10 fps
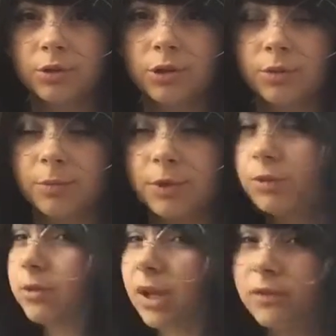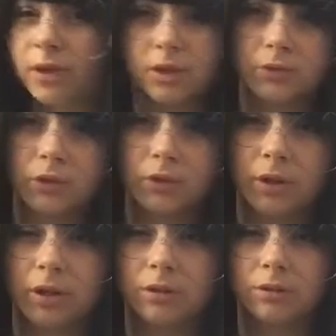Do you want me to do life hacks with you
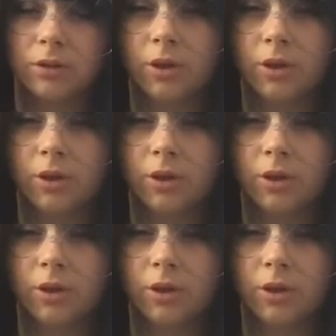next?